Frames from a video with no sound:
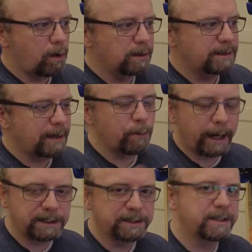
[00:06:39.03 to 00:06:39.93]

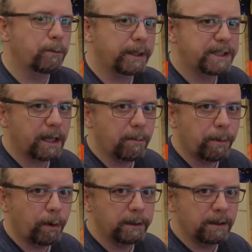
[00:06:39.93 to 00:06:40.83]
directions in which it can
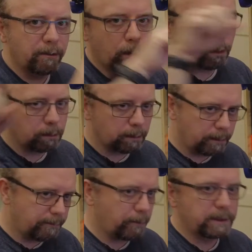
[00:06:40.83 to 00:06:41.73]
point. They're all
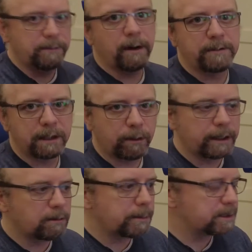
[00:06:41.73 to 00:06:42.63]
at 45-degree
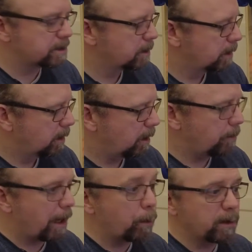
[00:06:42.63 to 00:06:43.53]
increments.
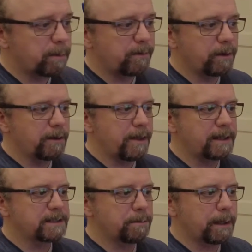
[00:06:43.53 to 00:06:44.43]
I would have preferred
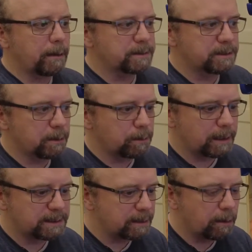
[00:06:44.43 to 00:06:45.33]
that to be able to do
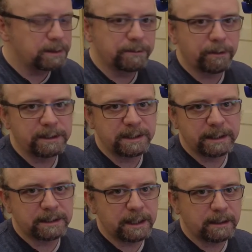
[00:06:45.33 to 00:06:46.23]
like 0 to
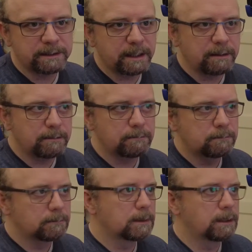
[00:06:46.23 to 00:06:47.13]
360, because then
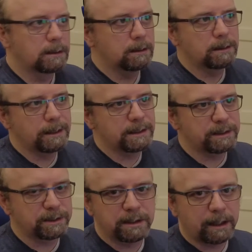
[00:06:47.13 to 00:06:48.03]
it's
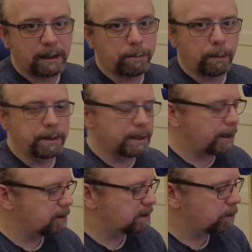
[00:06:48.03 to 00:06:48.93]
just like a proper
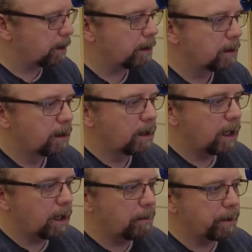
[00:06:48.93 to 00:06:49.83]
dial, as it were.
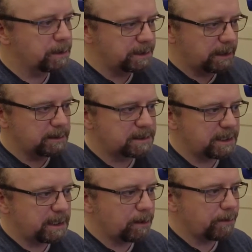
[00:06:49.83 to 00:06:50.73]
But as you can
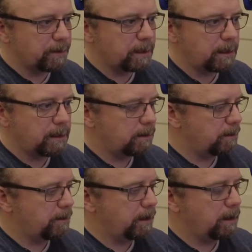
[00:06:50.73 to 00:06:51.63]
see on the
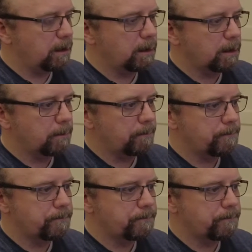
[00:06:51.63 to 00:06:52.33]
user